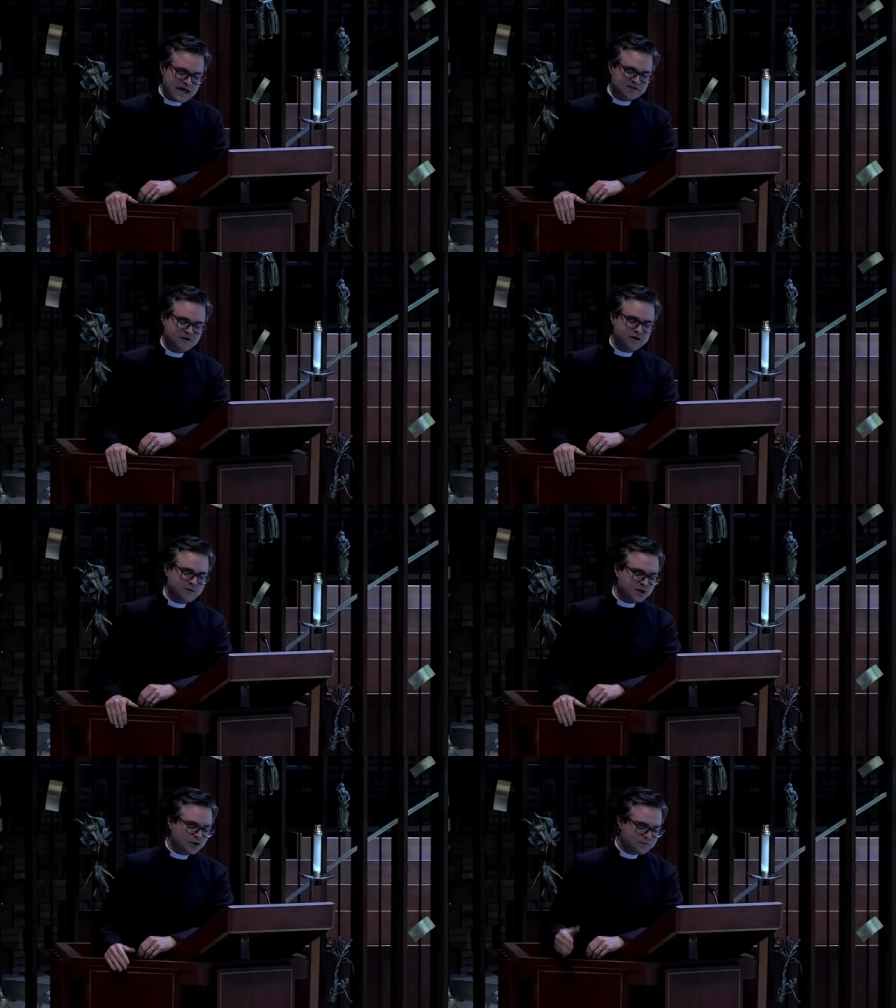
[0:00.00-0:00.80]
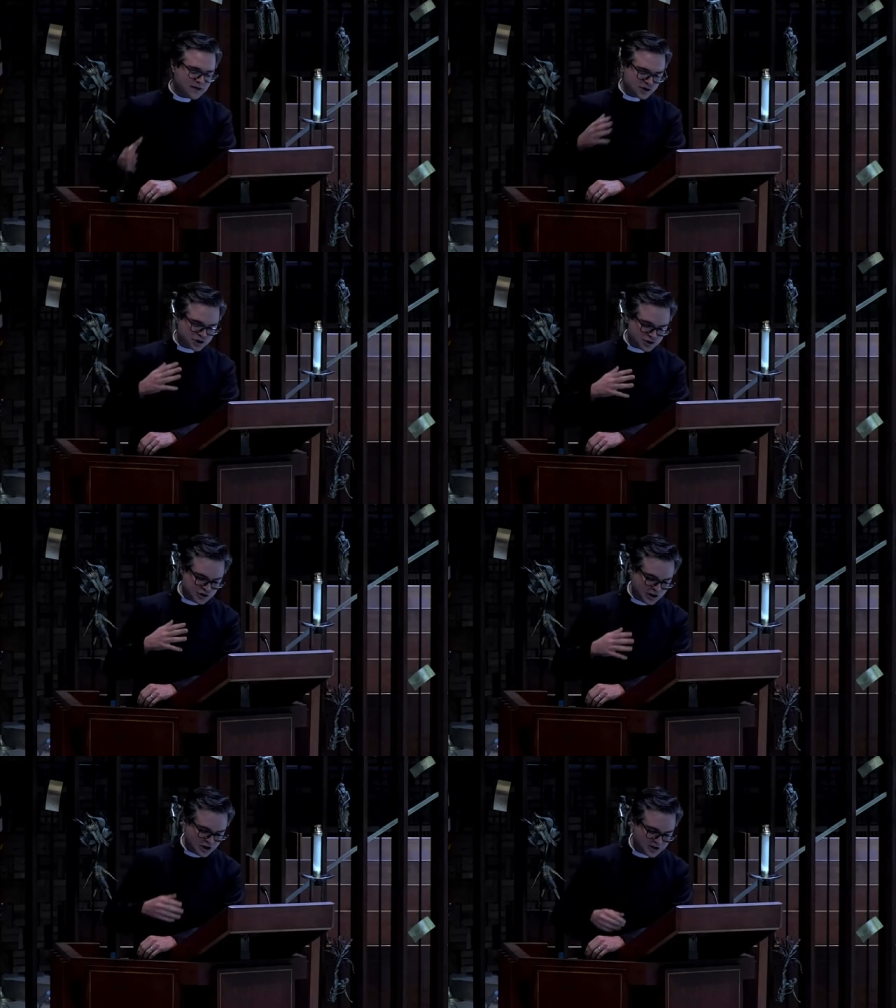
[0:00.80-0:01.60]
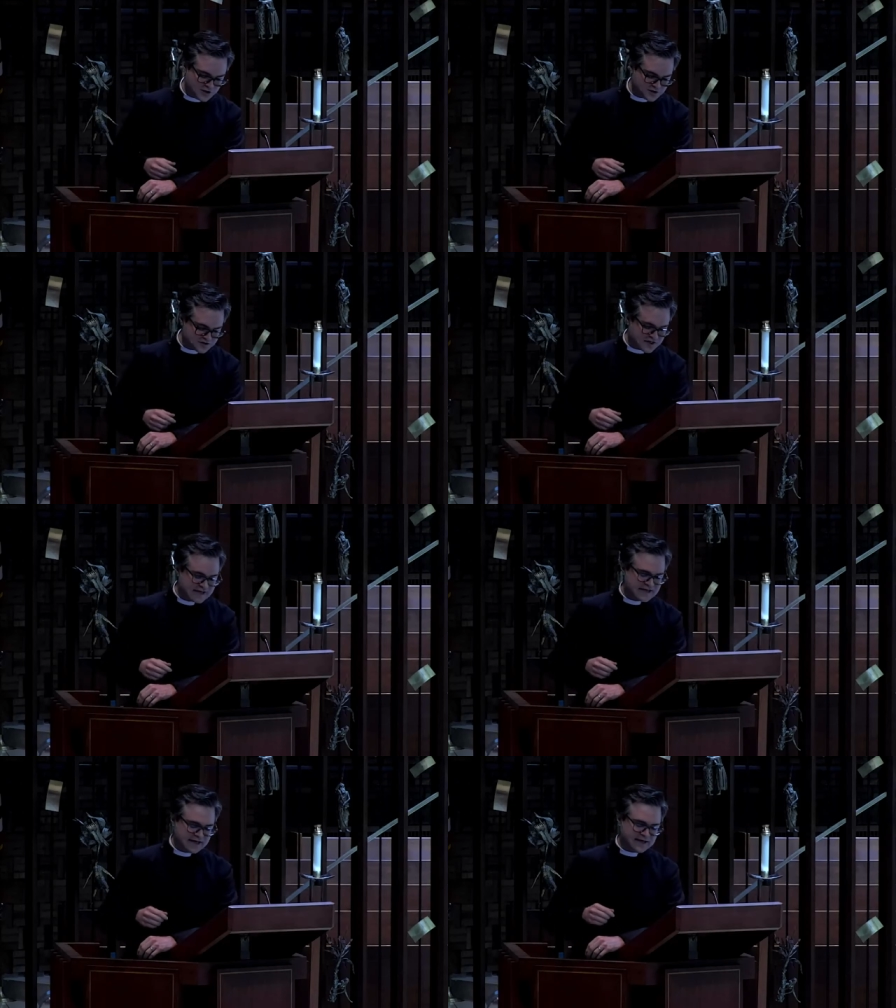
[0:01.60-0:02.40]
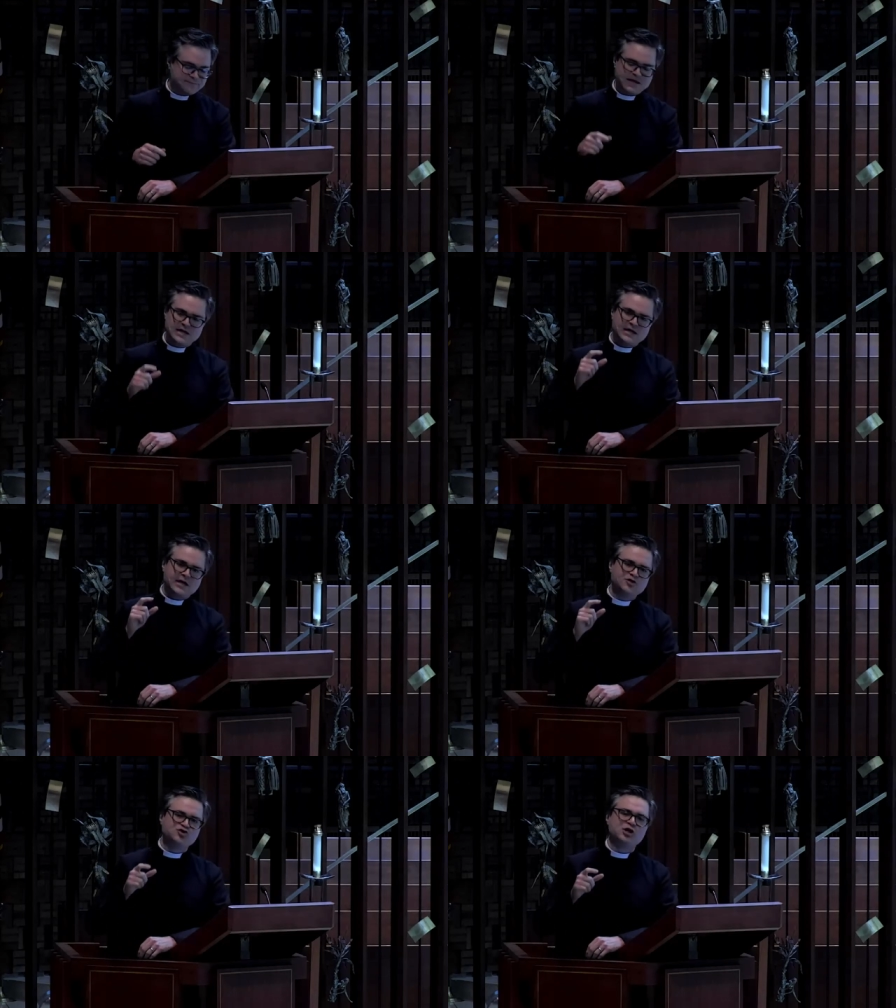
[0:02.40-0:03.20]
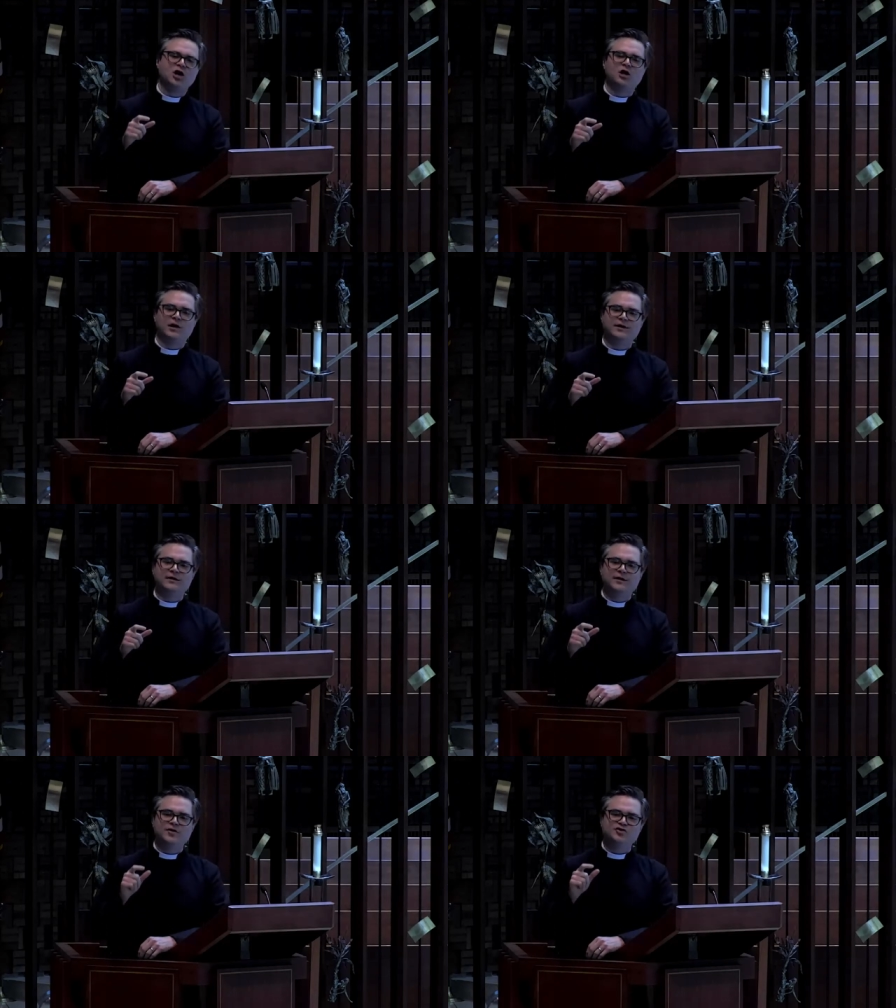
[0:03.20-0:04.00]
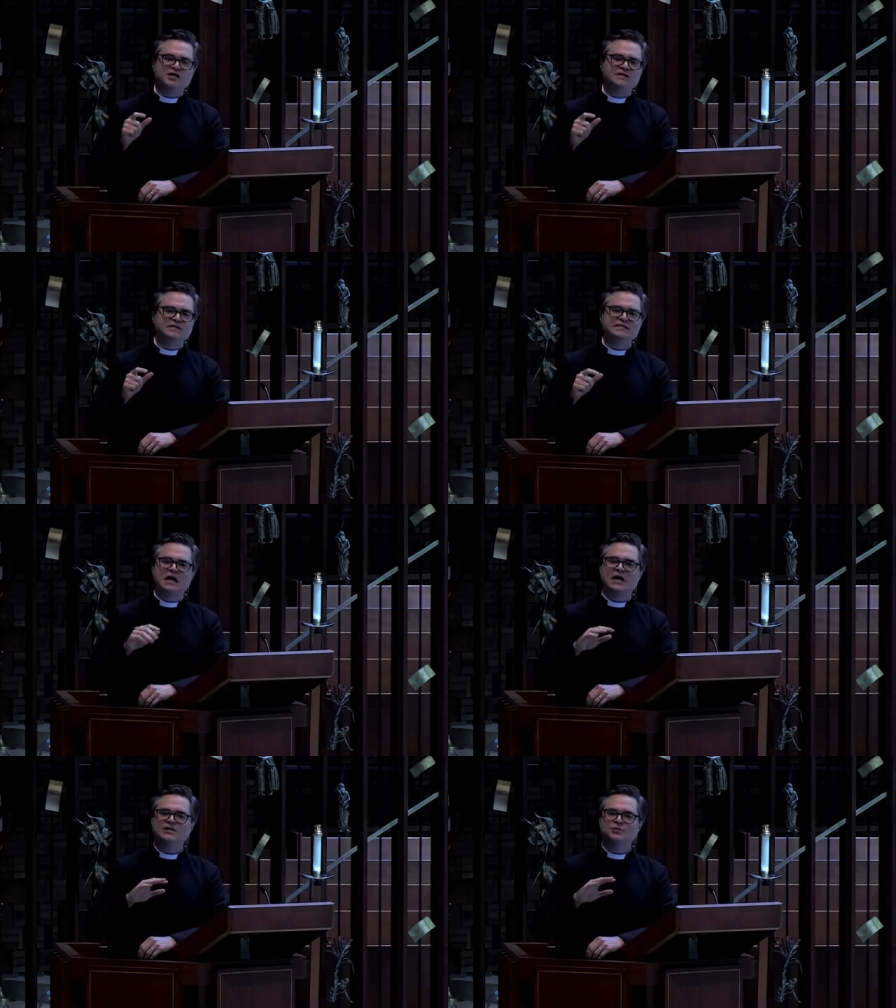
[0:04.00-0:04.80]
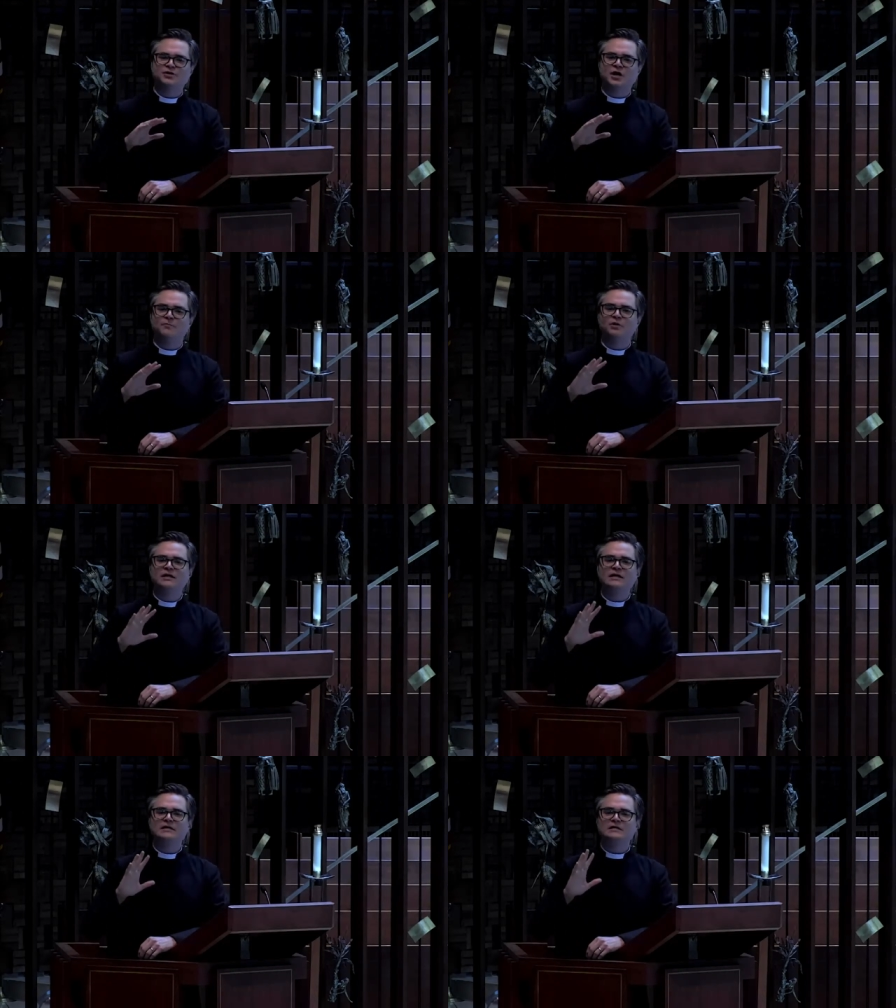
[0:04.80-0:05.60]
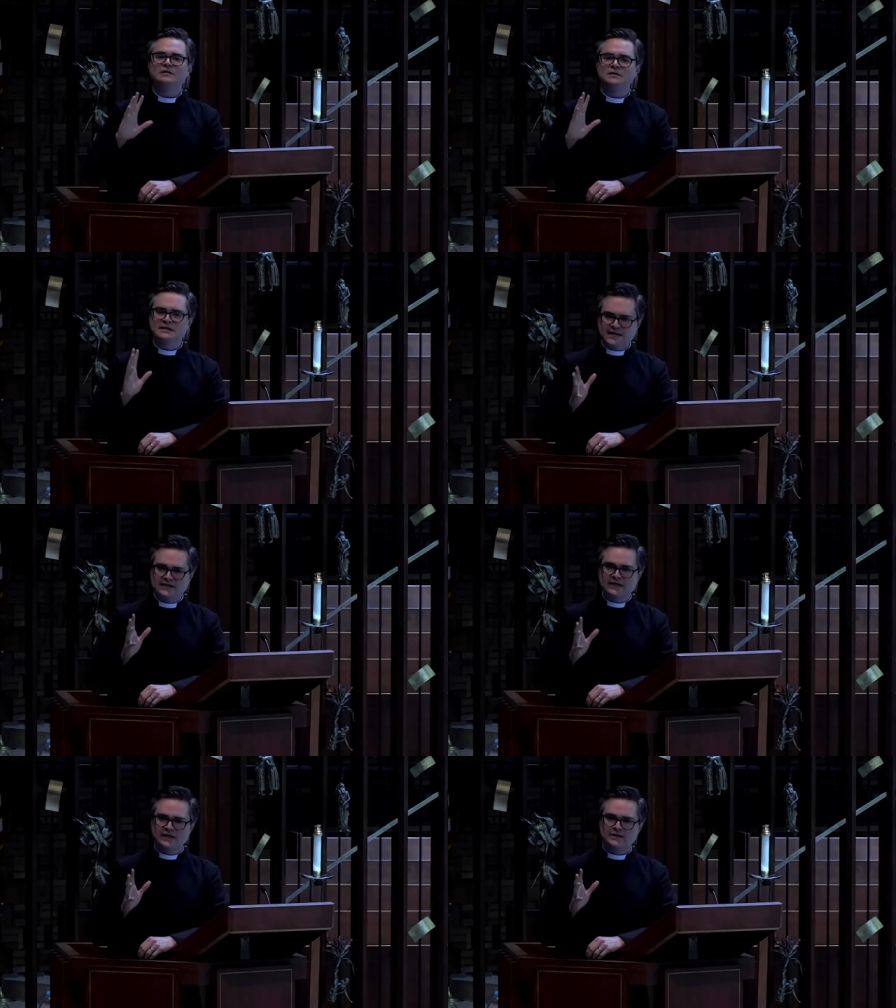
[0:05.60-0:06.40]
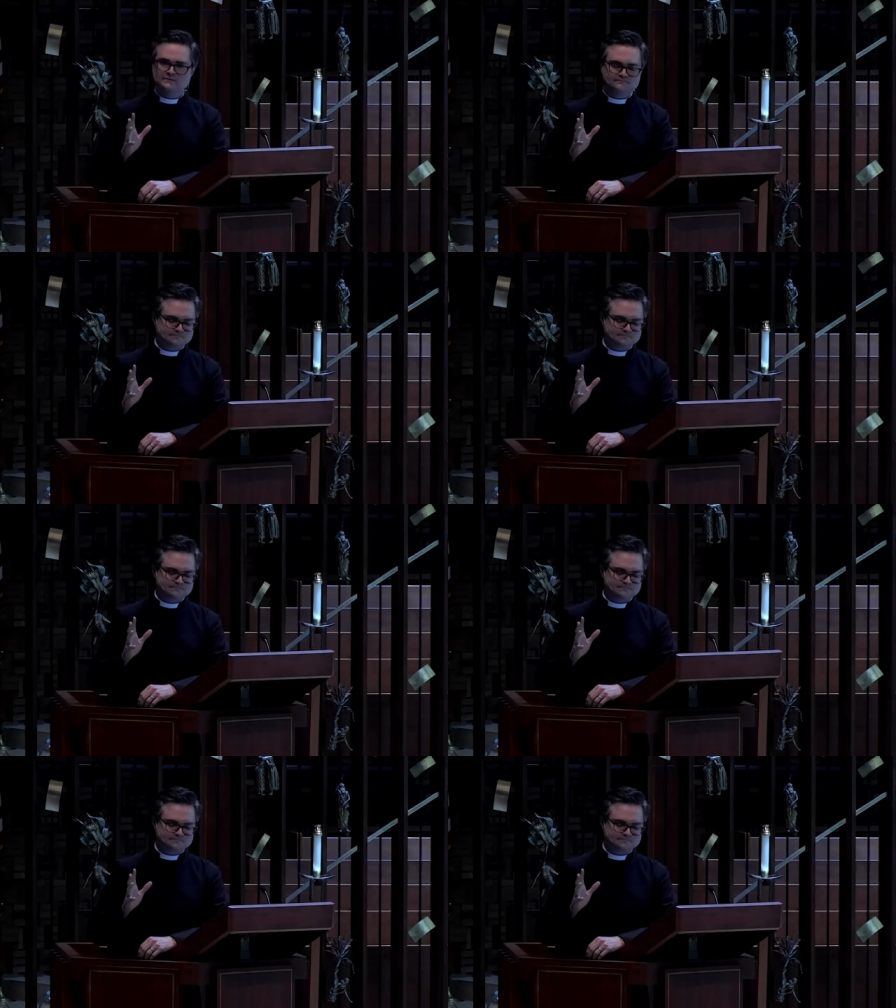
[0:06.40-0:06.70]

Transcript: As Father Peter mentioned on Sunday, in John, Jesus dies with complete dignity,